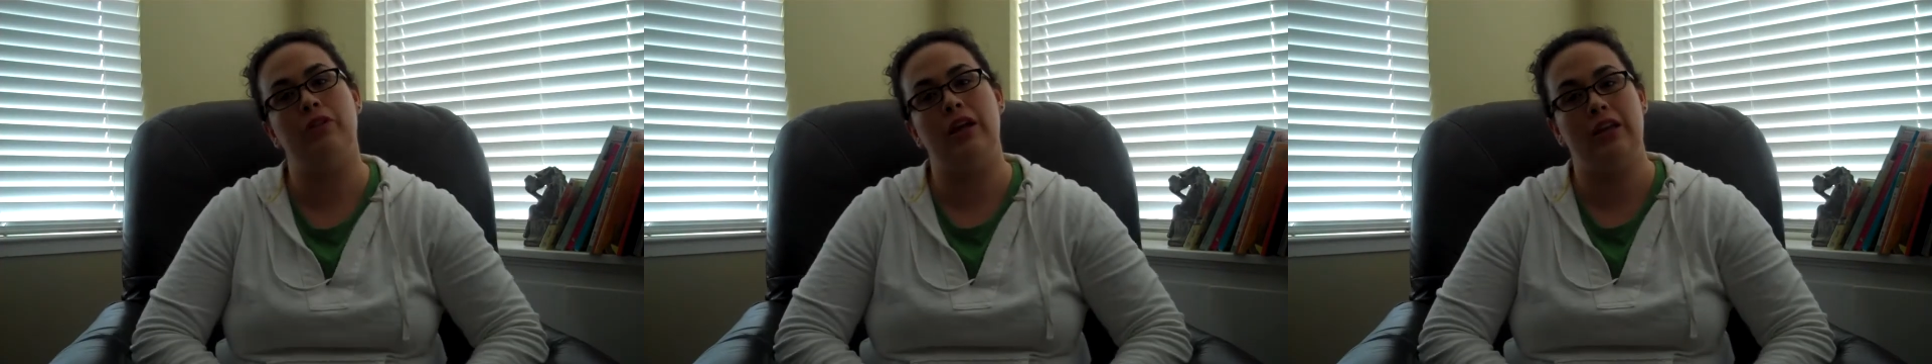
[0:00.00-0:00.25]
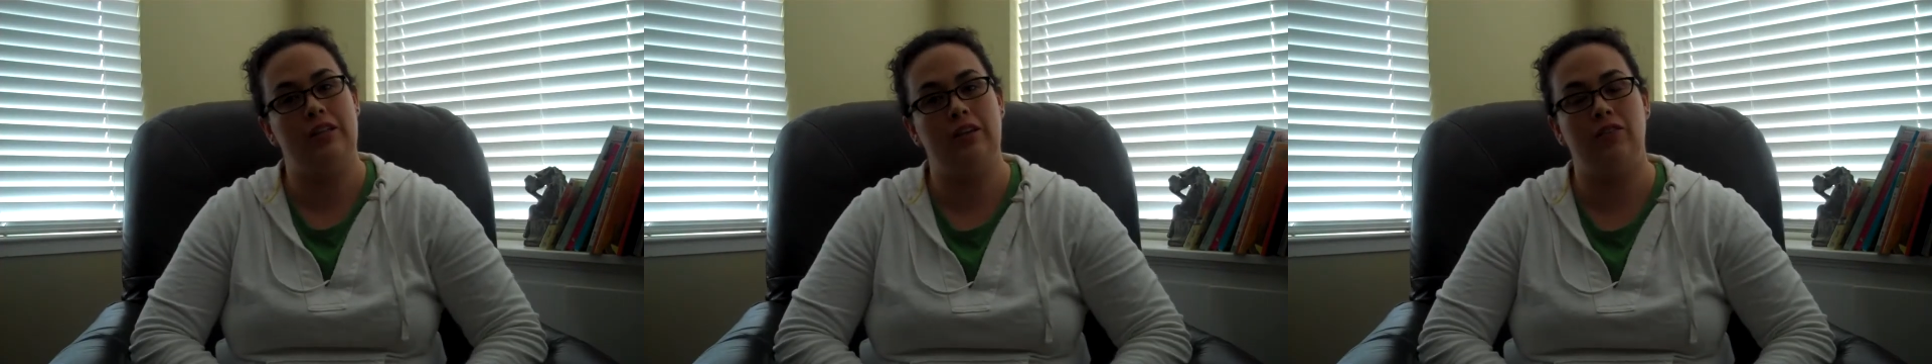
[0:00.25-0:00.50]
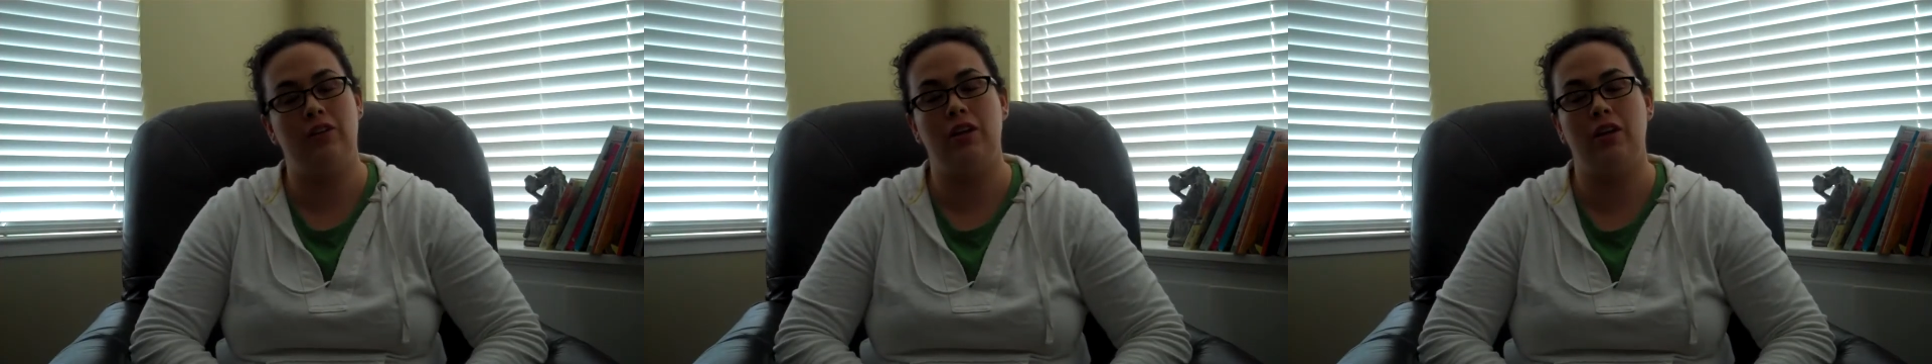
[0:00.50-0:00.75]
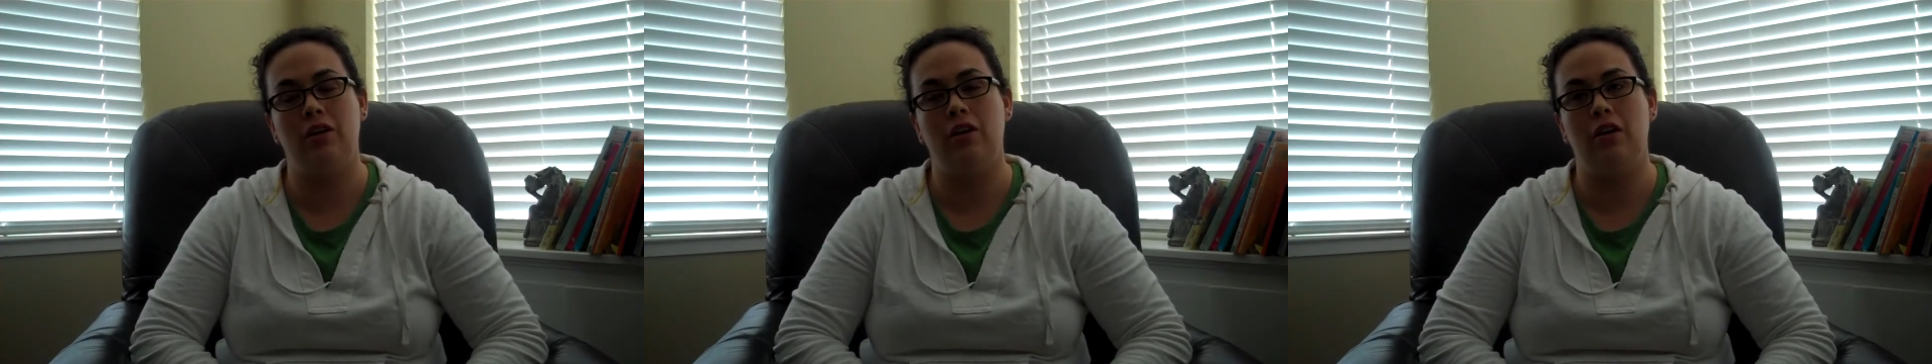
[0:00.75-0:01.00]

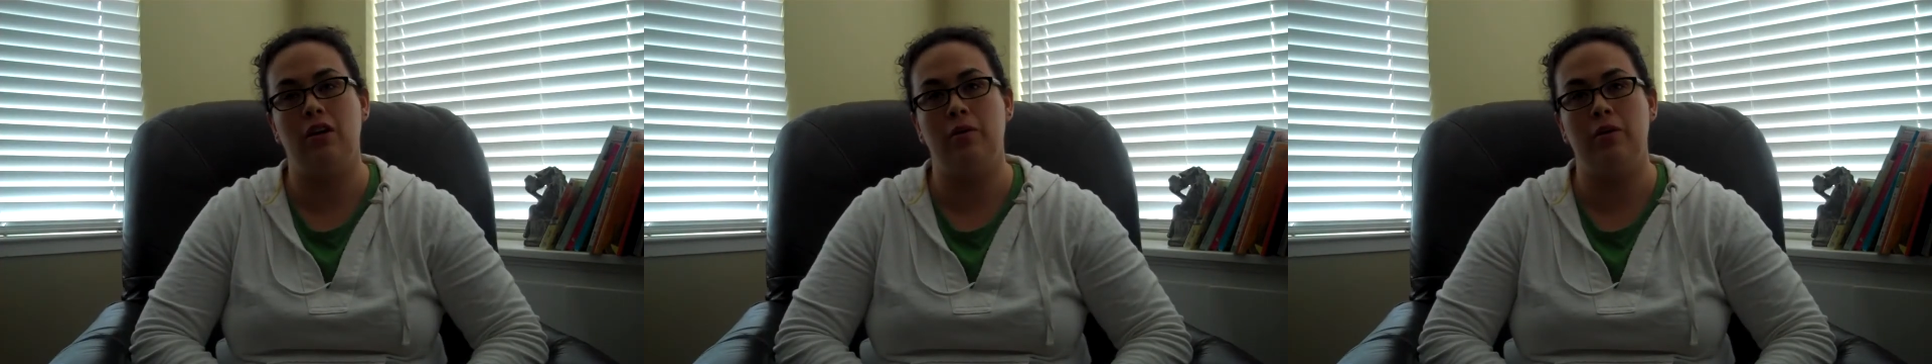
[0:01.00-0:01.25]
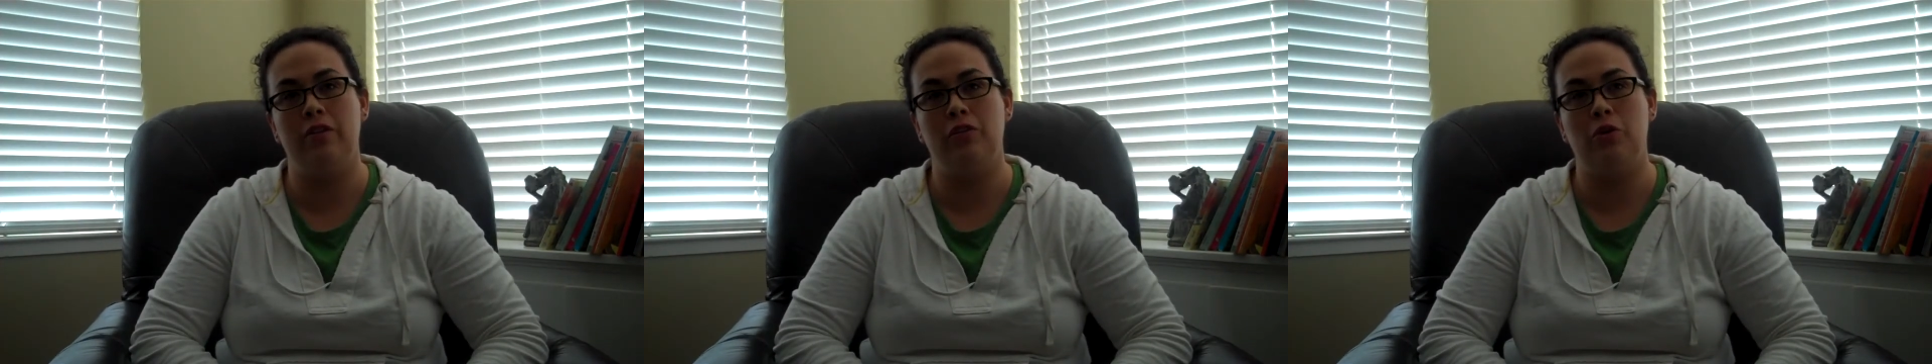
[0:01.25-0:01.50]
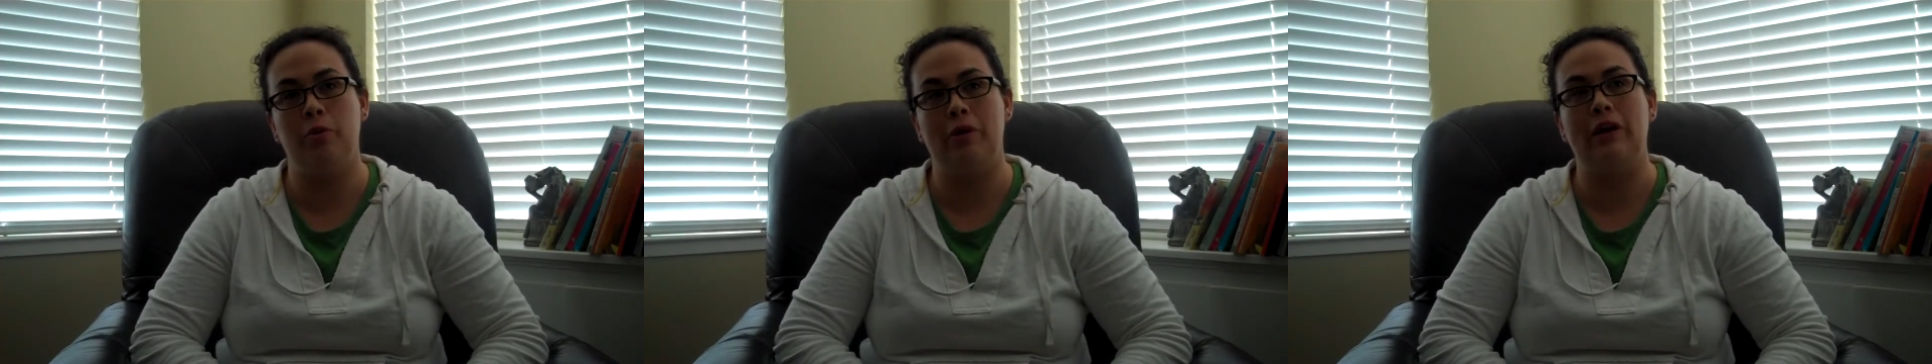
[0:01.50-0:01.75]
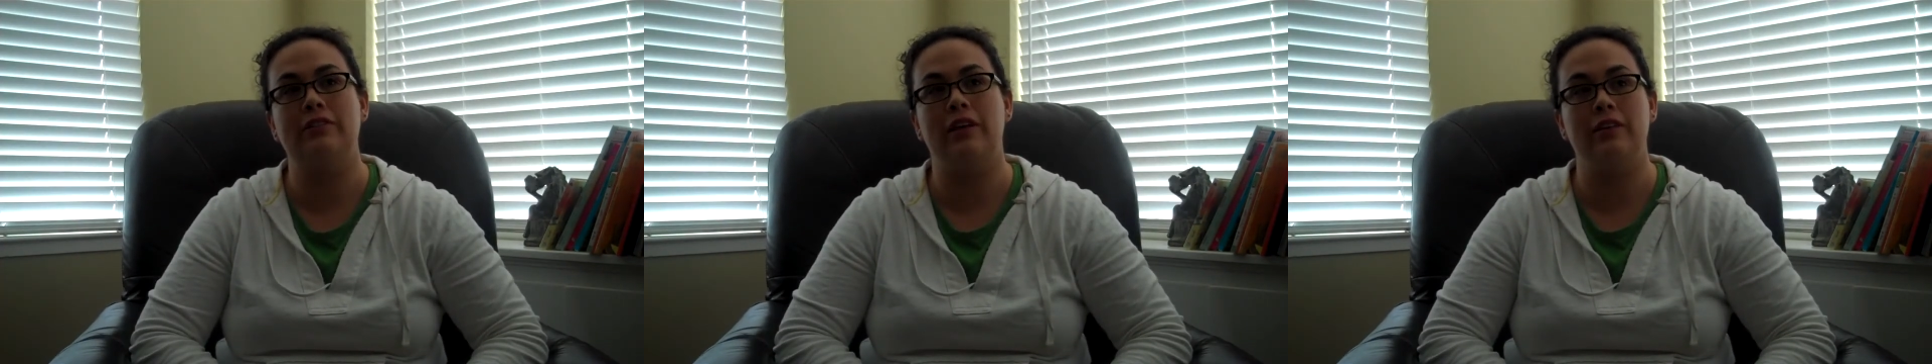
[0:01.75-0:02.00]
negativity in this whole
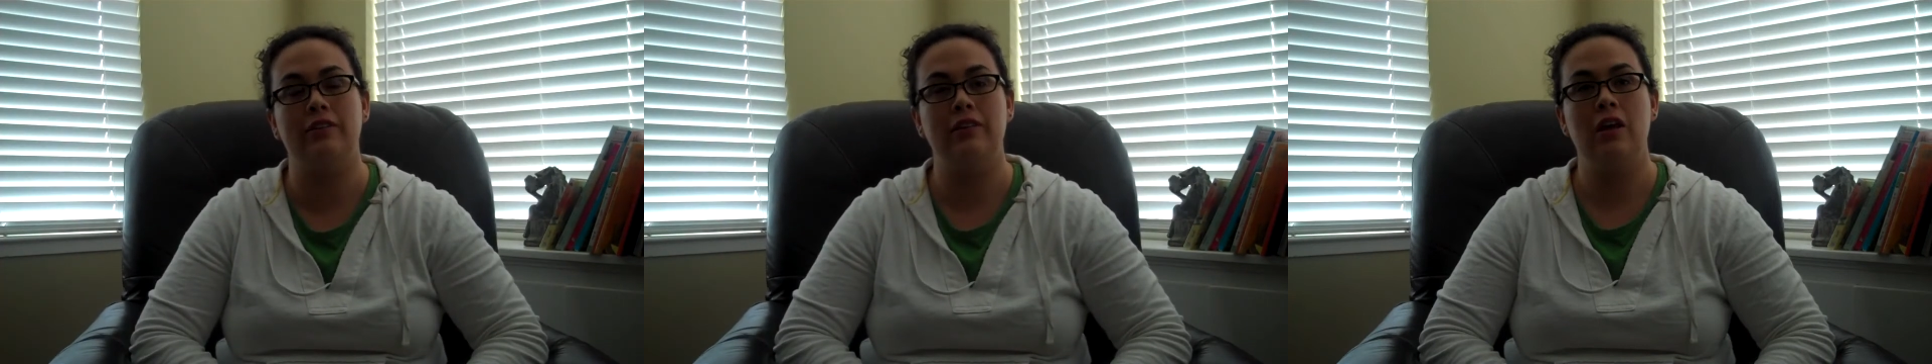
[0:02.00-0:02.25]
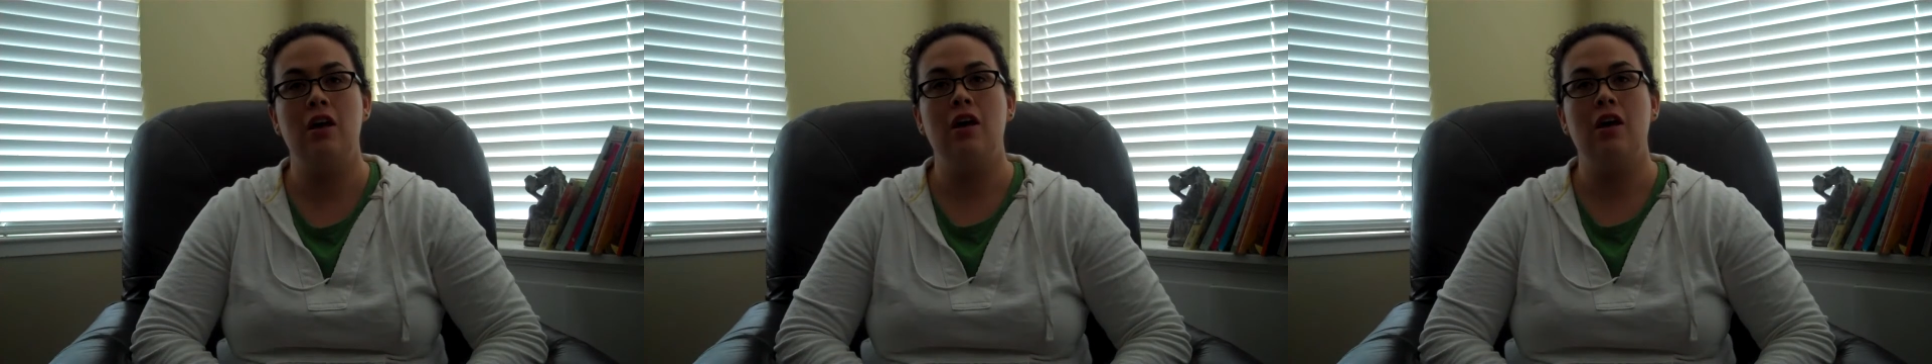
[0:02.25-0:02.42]
process.